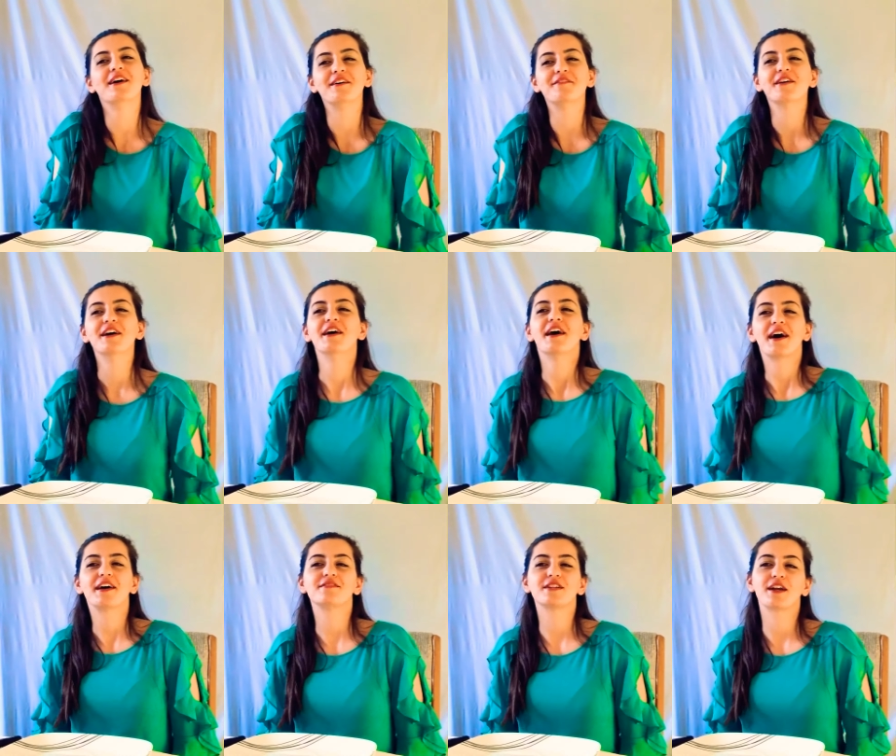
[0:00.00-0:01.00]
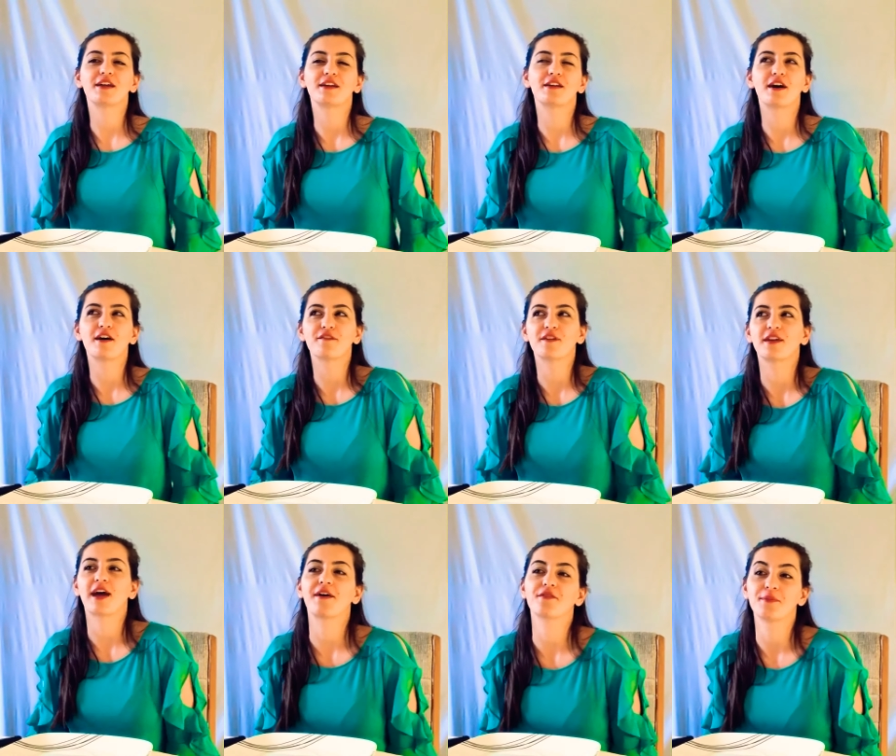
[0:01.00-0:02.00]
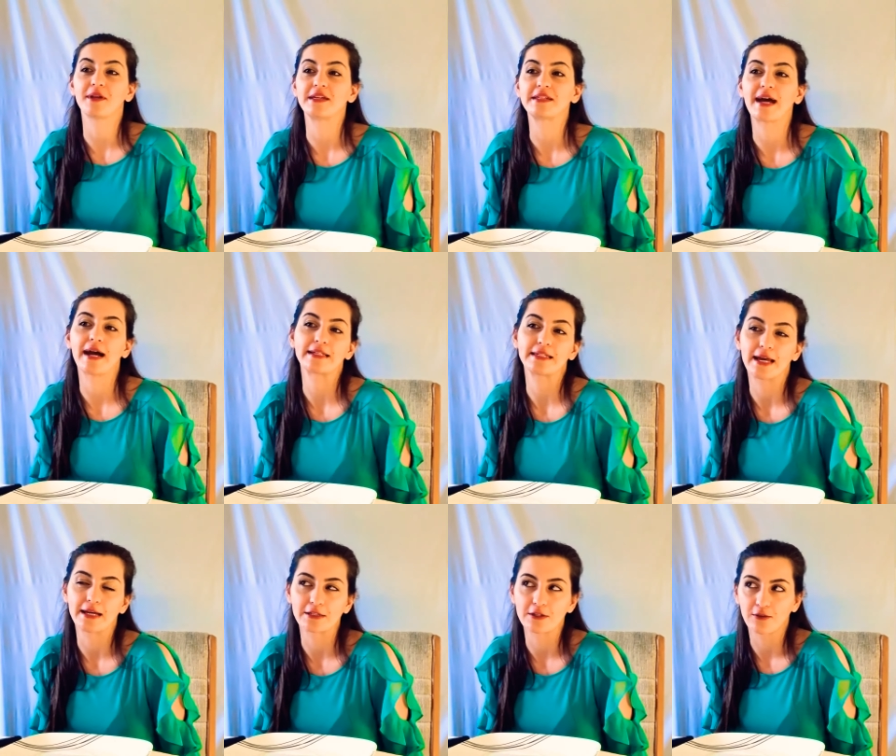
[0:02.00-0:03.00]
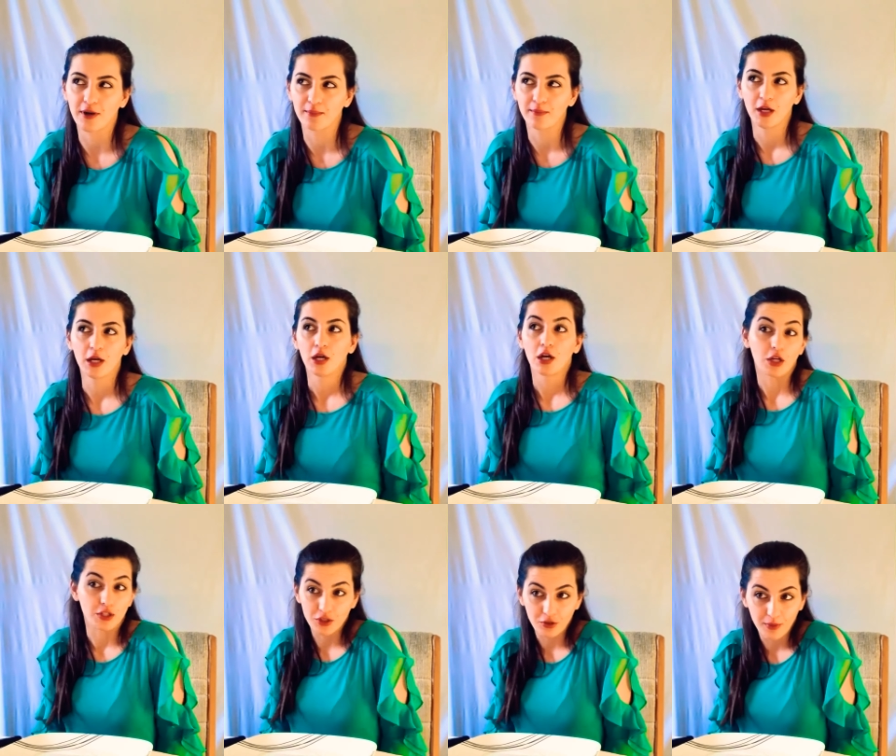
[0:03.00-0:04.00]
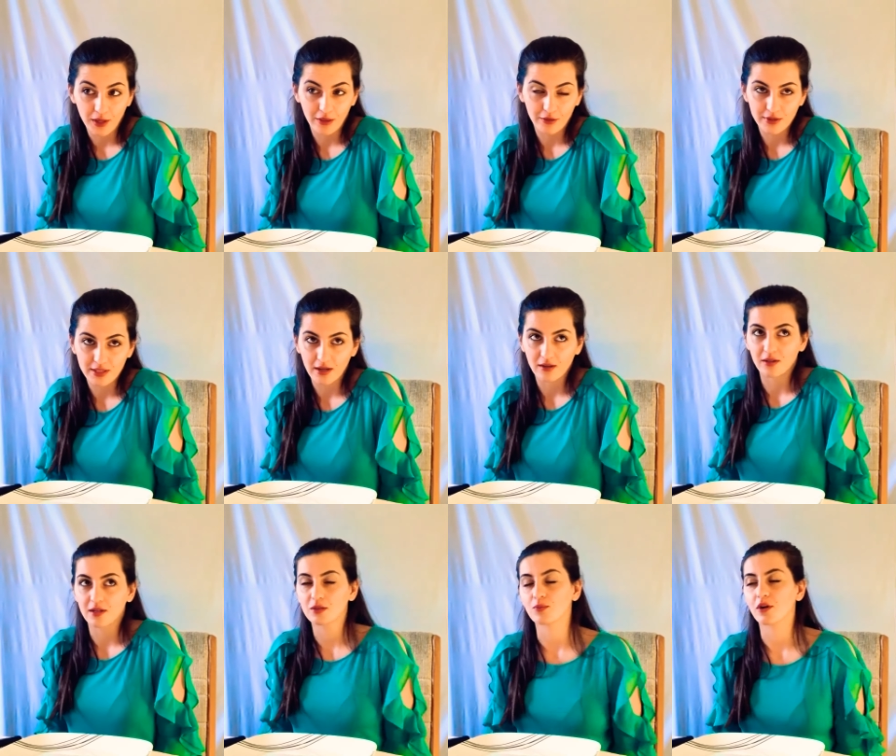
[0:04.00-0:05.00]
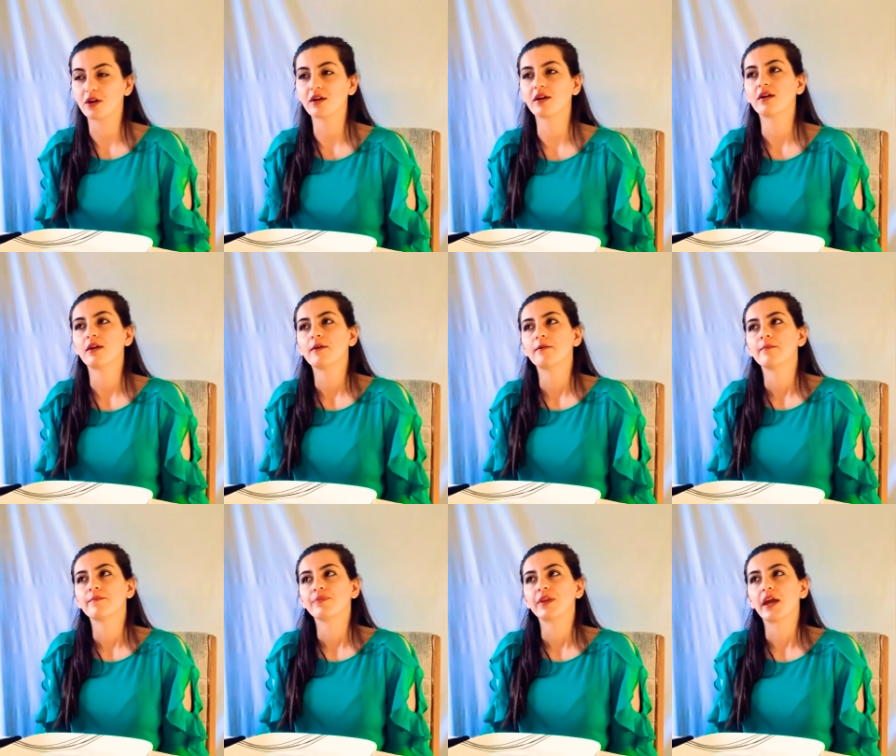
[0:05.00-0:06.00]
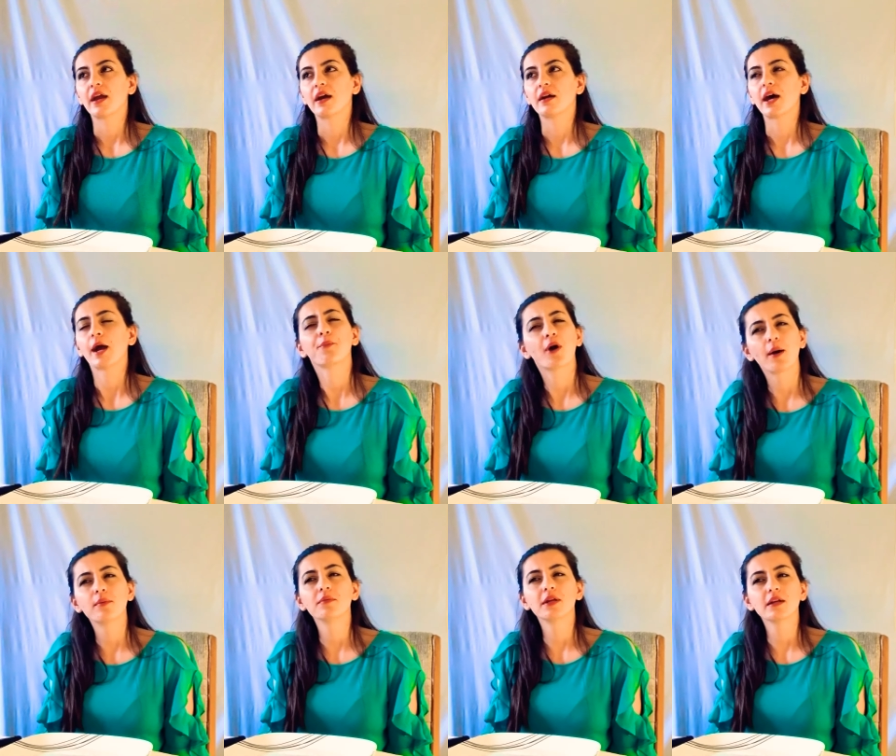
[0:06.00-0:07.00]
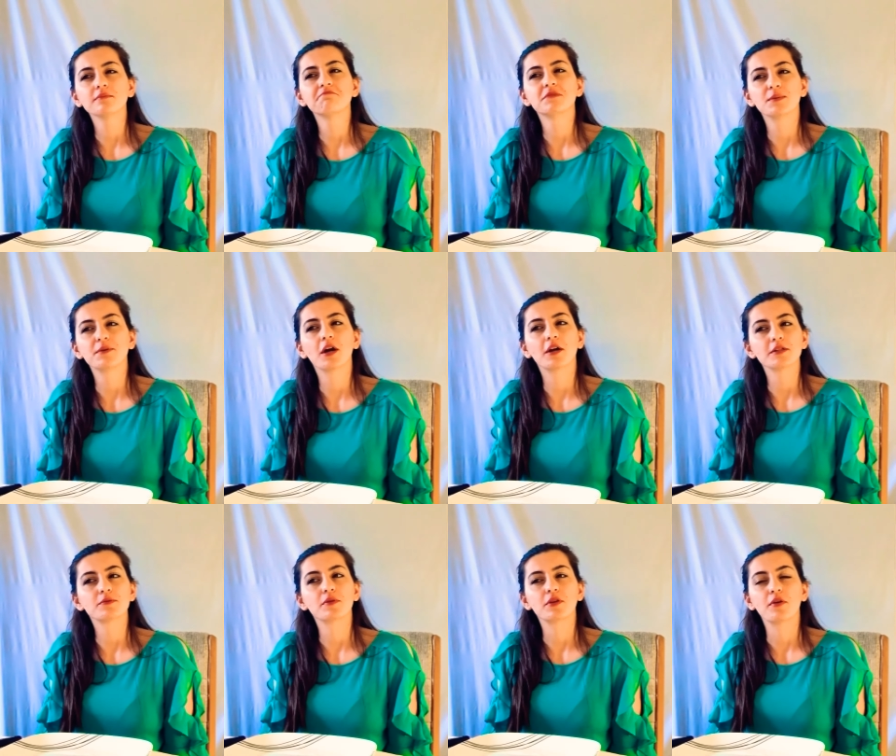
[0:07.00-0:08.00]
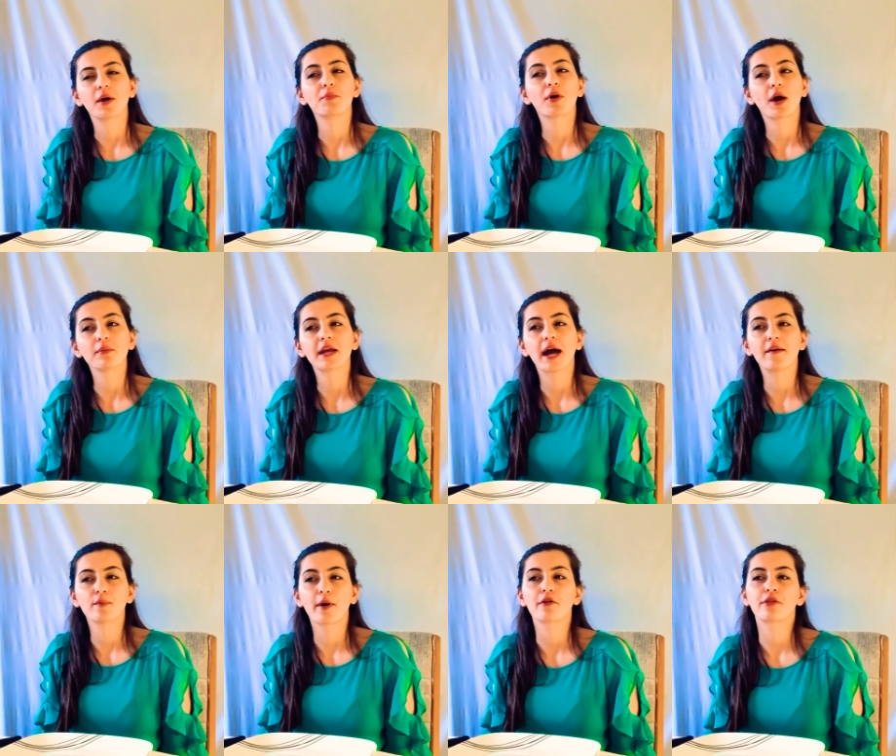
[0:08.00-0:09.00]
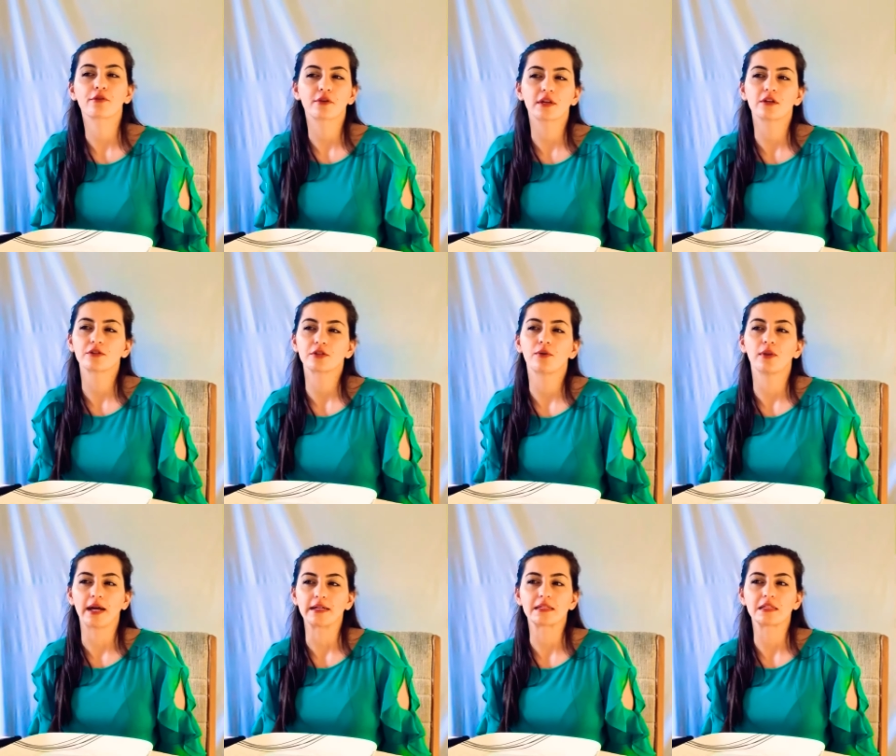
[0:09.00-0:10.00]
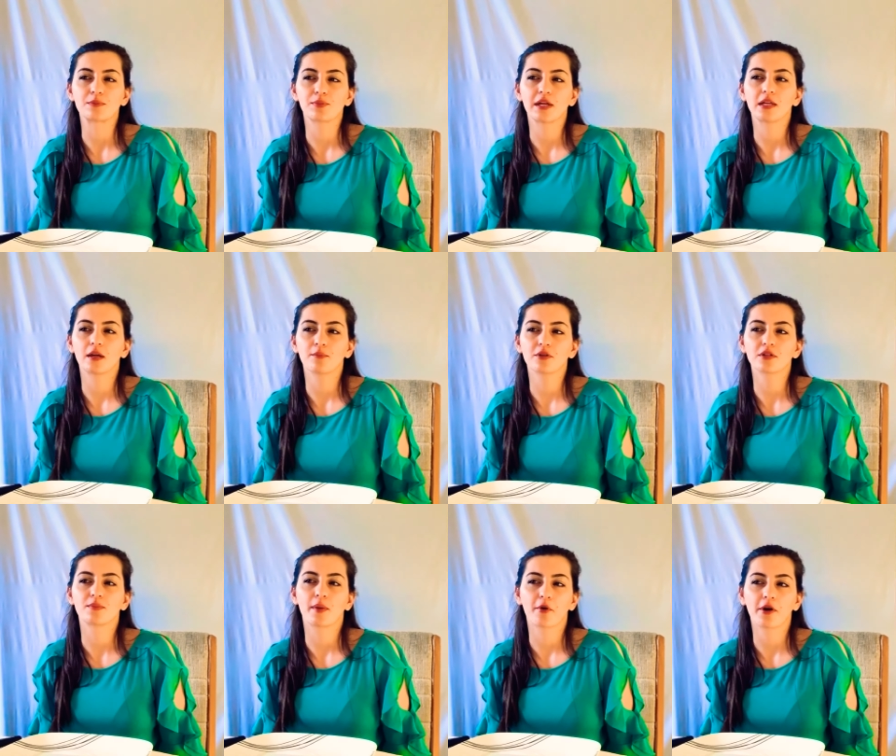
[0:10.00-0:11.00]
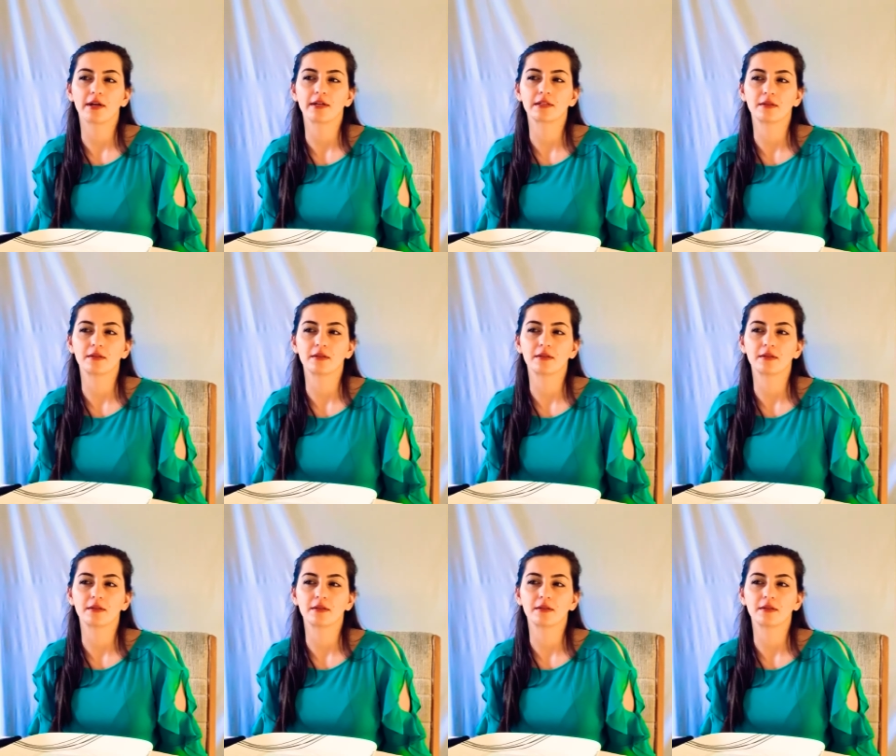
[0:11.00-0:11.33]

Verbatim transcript: I've, I've done it enough and haven't been attacked yet, so I'm assuming those techniques work. And I probably, to be honest with you, I probably have about 30 or so license plate numbers memorized